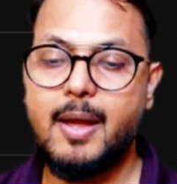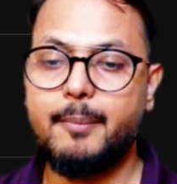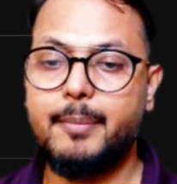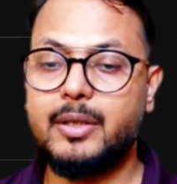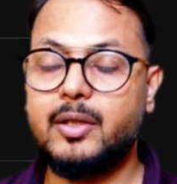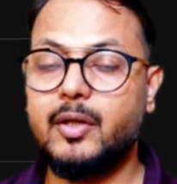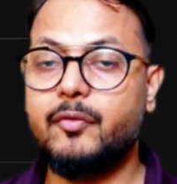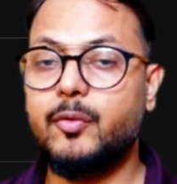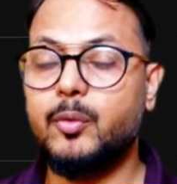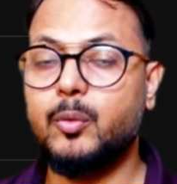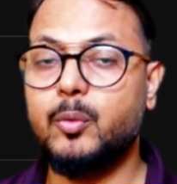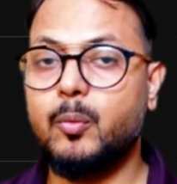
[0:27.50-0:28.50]
But if
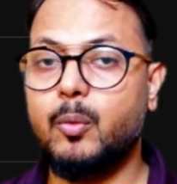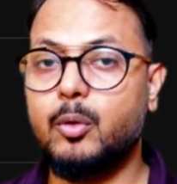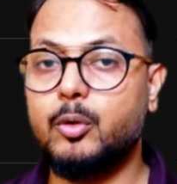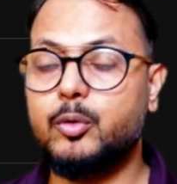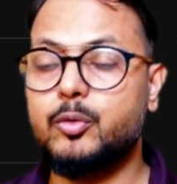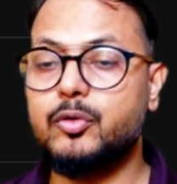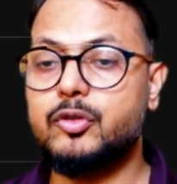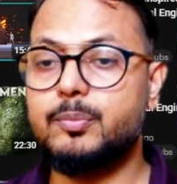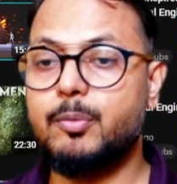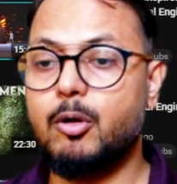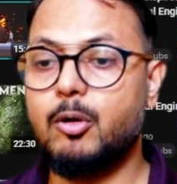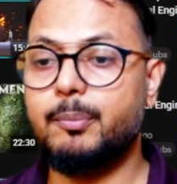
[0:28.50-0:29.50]
you want to
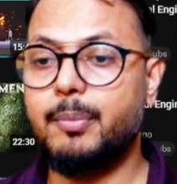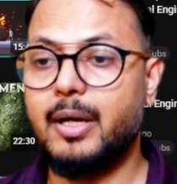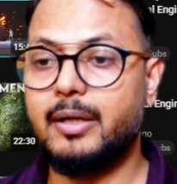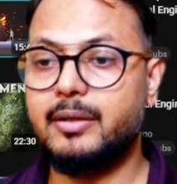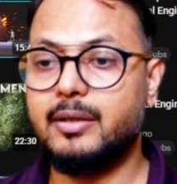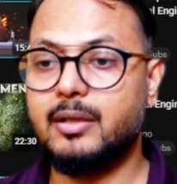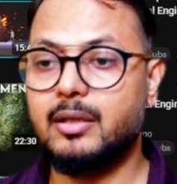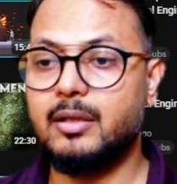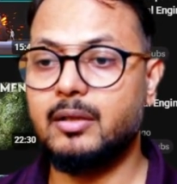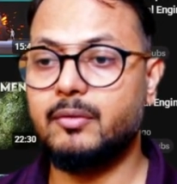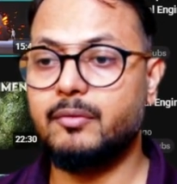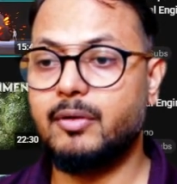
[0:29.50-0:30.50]
spawn
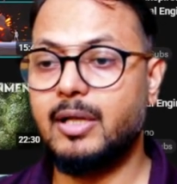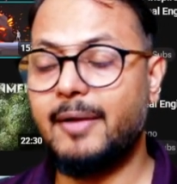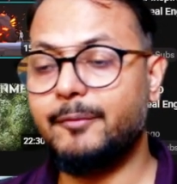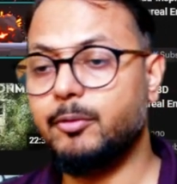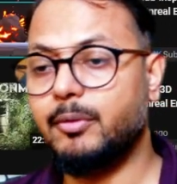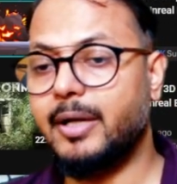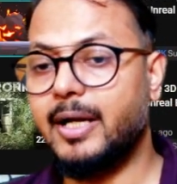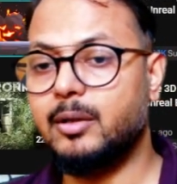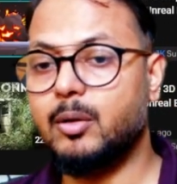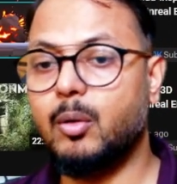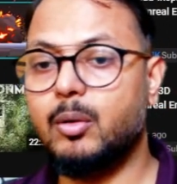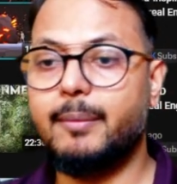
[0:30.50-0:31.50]
particle left to right
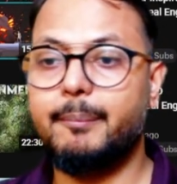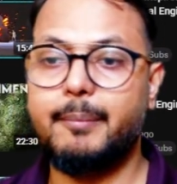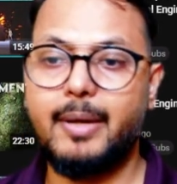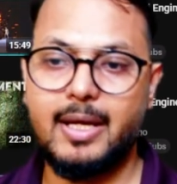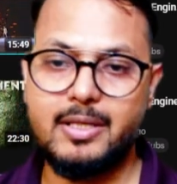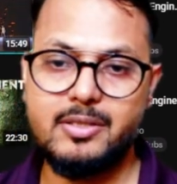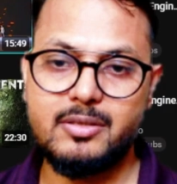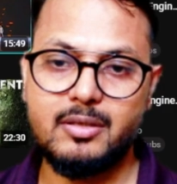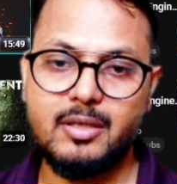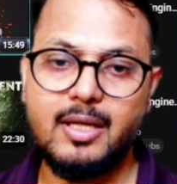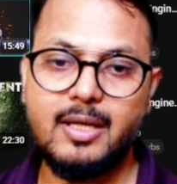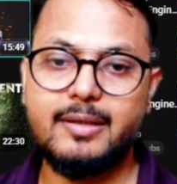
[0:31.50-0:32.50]
on a mesh,
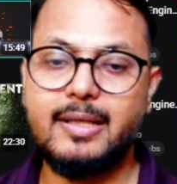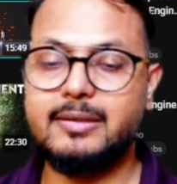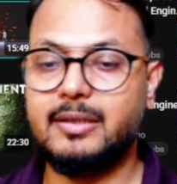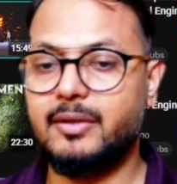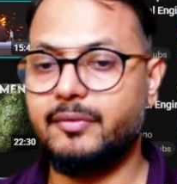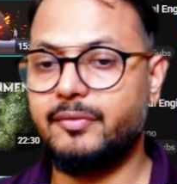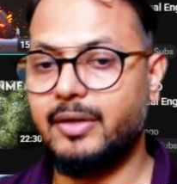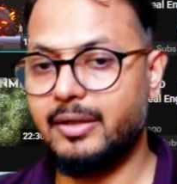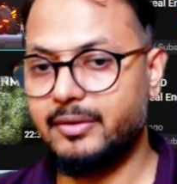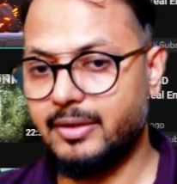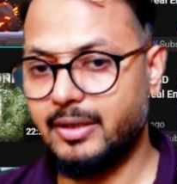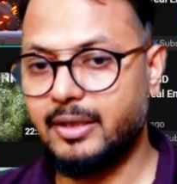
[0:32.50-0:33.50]
that's a
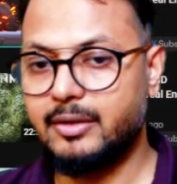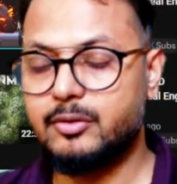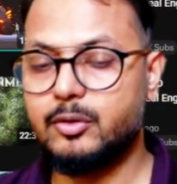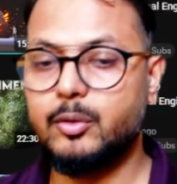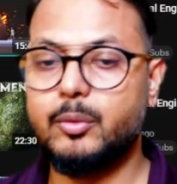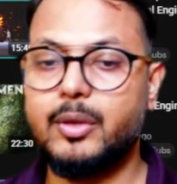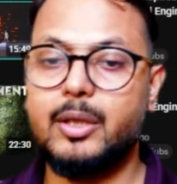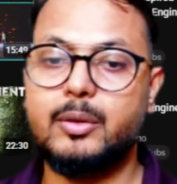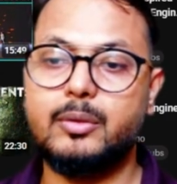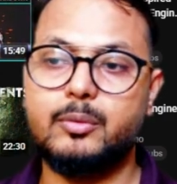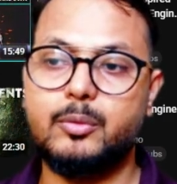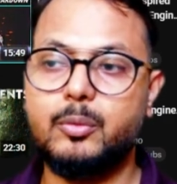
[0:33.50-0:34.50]
different thing. So you
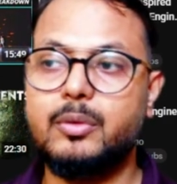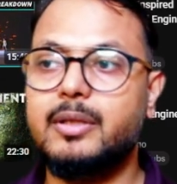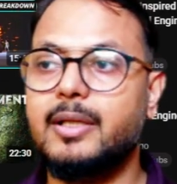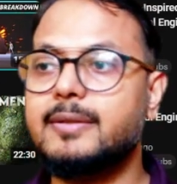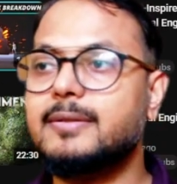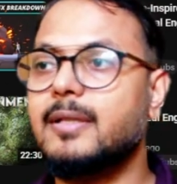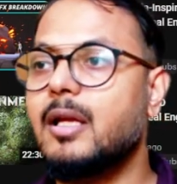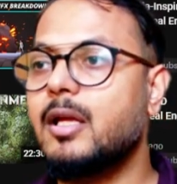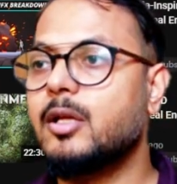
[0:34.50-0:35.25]
can do things.